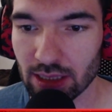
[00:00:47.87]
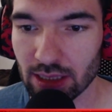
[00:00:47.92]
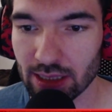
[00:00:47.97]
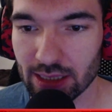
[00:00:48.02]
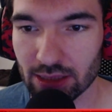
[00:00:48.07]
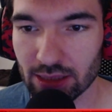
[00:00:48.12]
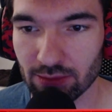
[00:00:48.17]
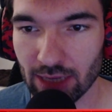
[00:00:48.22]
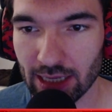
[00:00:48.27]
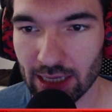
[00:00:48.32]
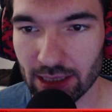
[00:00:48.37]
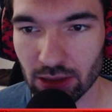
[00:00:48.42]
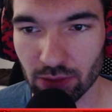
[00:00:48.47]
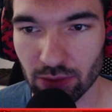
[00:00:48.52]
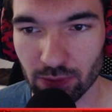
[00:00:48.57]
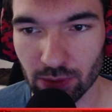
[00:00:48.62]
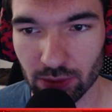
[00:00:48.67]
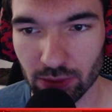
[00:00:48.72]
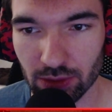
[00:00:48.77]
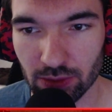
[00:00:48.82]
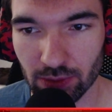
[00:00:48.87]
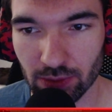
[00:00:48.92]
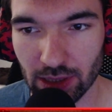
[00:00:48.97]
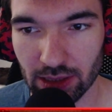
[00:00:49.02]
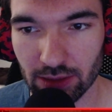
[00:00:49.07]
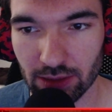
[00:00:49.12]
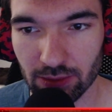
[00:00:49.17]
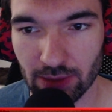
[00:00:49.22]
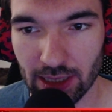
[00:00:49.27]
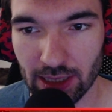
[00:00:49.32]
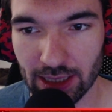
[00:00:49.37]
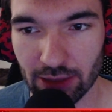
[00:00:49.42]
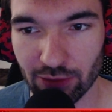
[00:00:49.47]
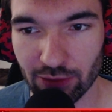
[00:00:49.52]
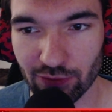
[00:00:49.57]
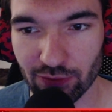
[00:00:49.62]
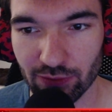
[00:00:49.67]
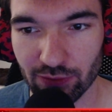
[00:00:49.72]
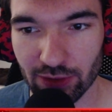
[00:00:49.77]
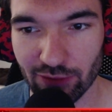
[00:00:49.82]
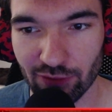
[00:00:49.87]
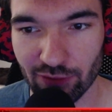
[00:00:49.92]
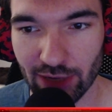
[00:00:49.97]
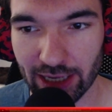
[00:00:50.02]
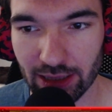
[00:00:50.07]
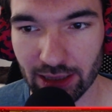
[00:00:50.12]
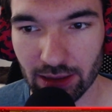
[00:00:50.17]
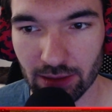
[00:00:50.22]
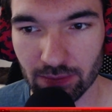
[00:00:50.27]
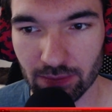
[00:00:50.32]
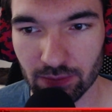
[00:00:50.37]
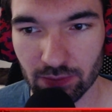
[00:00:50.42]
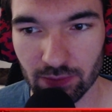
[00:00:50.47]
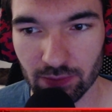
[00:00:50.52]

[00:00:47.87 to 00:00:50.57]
As relic, you want to run the Relic of Diffractor,